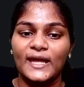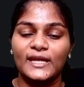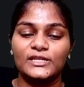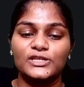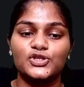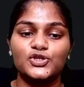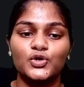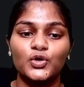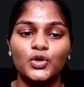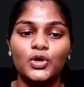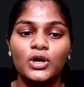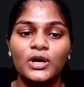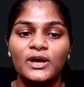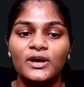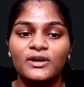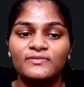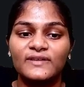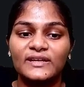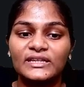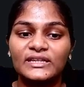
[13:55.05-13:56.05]
So when
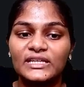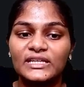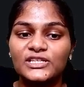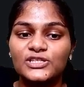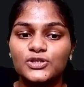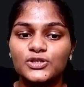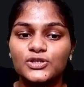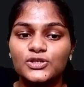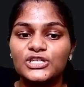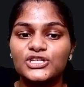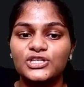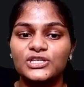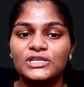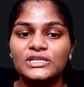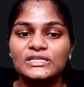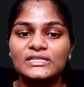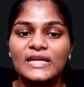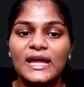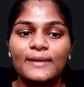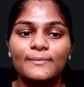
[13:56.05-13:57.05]
the insulation is
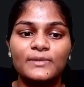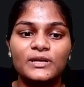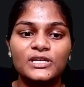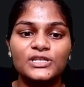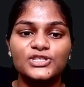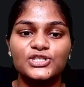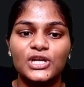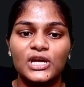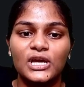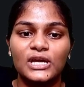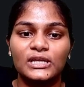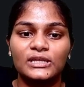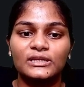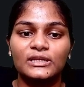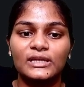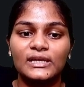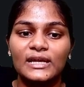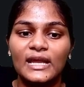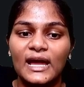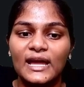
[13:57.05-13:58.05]
damaged, the
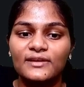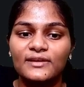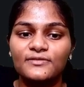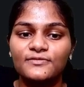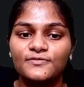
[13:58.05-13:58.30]
live